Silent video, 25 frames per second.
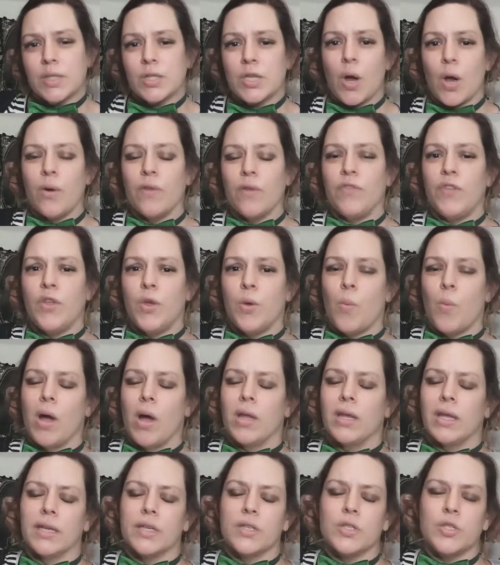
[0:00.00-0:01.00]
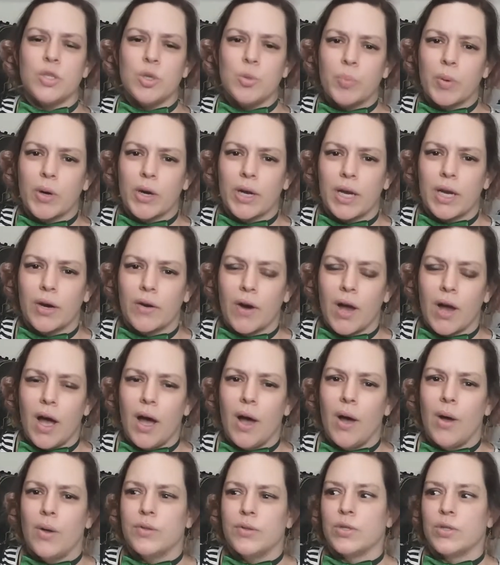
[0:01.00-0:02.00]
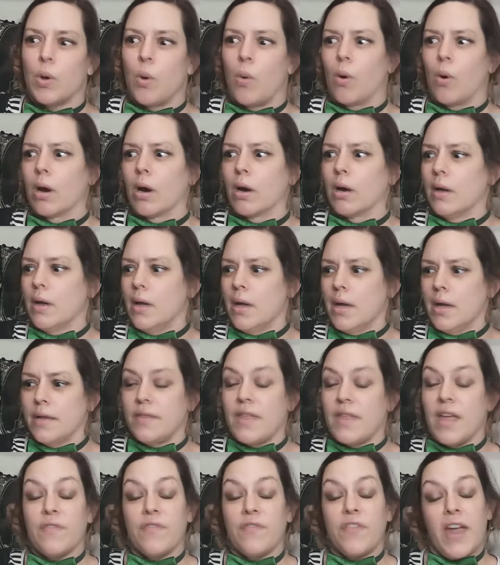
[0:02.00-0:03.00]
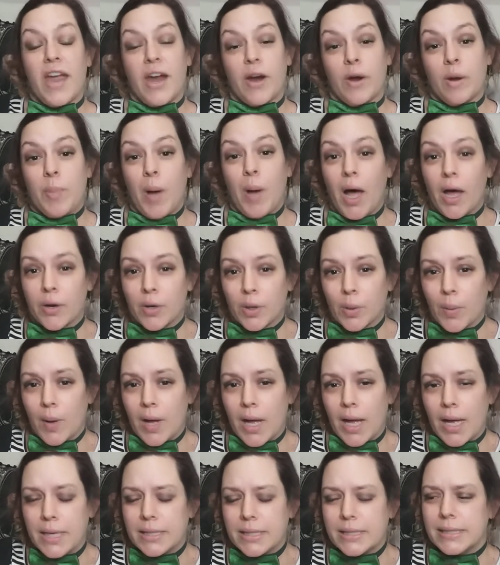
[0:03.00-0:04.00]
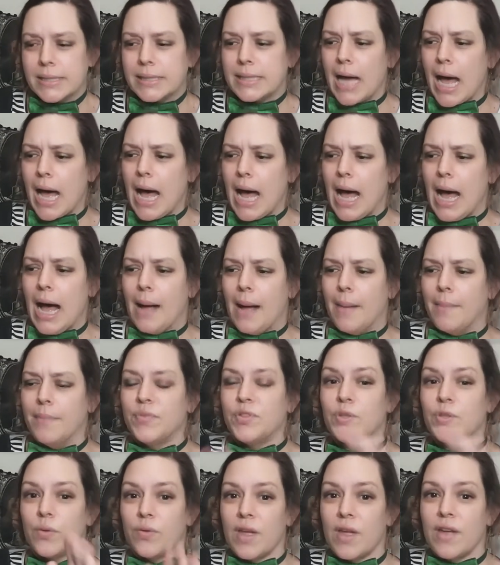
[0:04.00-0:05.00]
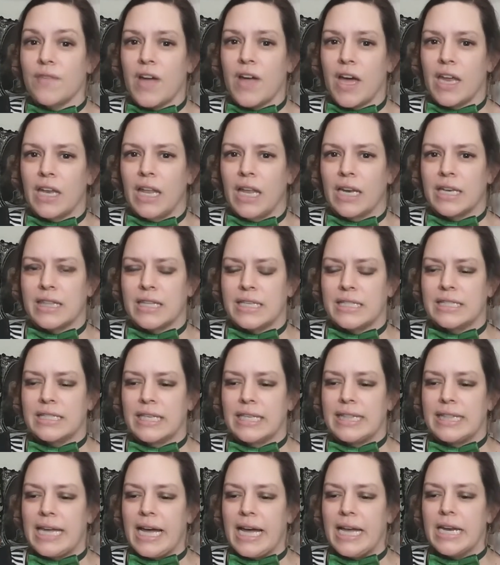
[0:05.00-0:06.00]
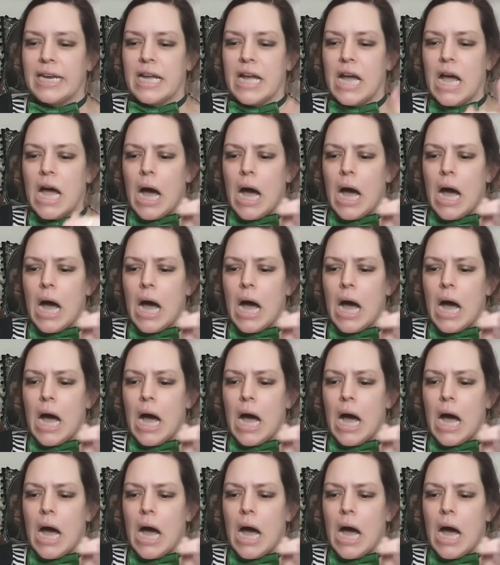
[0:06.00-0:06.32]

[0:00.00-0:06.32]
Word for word: So if you want like superheroes or they have Harry Potter ones, um, so they've got a lot of things like that.